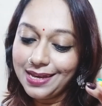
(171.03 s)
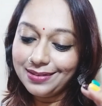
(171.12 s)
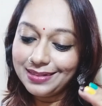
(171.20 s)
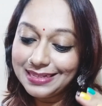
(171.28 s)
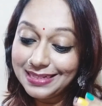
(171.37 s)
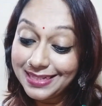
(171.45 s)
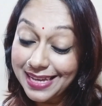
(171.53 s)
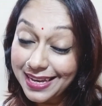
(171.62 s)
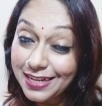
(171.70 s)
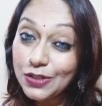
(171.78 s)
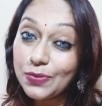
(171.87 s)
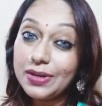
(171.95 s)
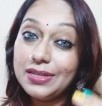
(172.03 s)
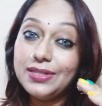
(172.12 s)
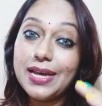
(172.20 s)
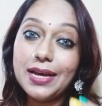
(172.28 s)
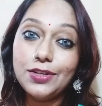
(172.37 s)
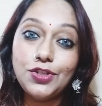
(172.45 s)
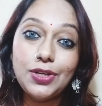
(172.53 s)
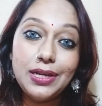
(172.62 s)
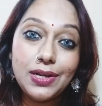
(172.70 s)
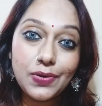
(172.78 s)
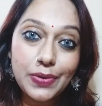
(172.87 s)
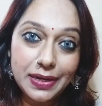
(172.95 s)
the second one is actually
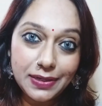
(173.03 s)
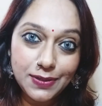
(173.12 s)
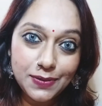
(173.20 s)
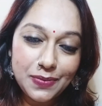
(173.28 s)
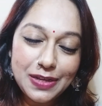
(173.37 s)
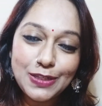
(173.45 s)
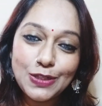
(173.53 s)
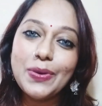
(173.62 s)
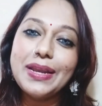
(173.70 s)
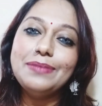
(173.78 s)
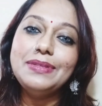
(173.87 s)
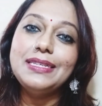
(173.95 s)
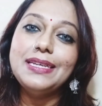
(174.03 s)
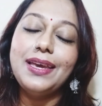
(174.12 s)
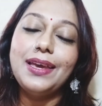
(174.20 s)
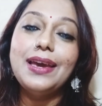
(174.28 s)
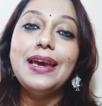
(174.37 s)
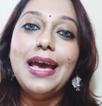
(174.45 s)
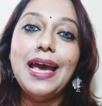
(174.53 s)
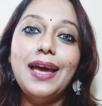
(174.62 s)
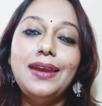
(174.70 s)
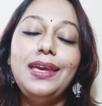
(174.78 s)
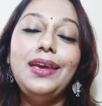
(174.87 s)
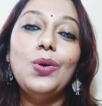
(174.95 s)
correct. So when I'm saying
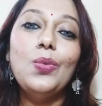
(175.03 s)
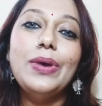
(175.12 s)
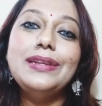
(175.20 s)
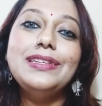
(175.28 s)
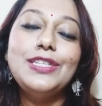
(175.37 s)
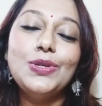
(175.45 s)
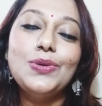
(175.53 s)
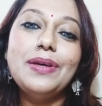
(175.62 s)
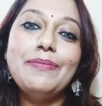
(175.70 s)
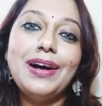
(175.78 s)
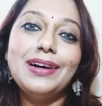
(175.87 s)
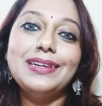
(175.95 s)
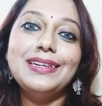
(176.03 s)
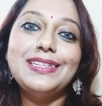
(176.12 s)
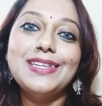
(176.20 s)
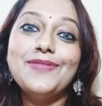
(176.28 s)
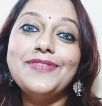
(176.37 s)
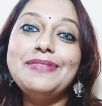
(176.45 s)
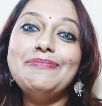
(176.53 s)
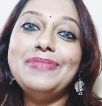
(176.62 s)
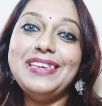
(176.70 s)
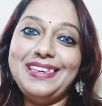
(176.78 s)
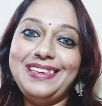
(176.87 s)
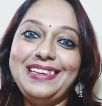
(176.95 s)
Annie went to the market with
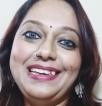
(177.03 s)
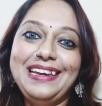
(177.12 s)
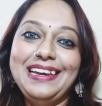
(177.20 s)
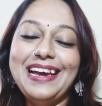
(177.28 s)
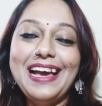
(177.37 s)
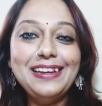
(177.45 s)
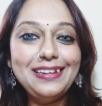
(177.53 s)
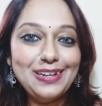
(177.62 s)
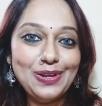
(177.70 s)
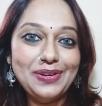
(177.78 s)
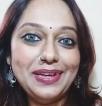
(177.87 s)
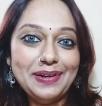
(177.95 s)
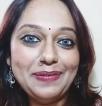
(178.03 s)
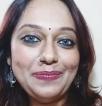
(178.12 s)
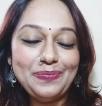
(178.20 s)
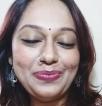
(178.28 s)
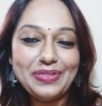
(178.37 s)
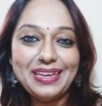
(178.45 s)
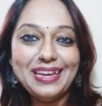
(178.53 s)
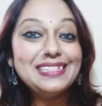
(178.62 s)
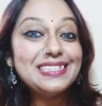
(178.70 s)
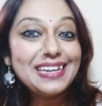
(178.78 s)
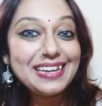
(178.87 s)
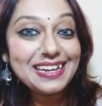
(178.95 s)
me and Claudia,
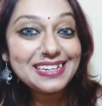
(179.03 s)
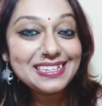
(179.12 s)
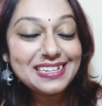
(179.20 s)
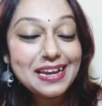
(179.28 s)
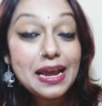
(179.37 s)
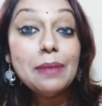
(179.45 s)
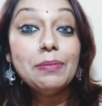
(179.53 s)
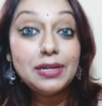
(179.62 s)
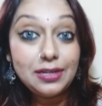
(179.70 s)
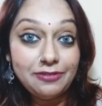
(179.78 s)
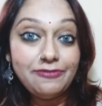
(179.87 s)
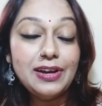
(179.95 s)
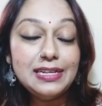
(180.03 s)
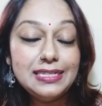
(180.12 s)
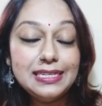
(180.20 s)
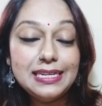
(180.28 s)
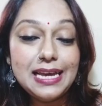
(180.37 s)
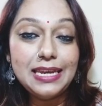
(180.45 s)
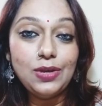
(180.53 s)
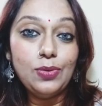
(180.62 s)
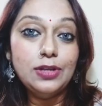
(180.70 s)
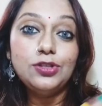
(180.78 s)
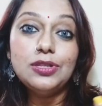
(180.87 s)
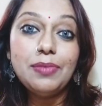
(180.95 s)
it's correct. But if I say Annie went to the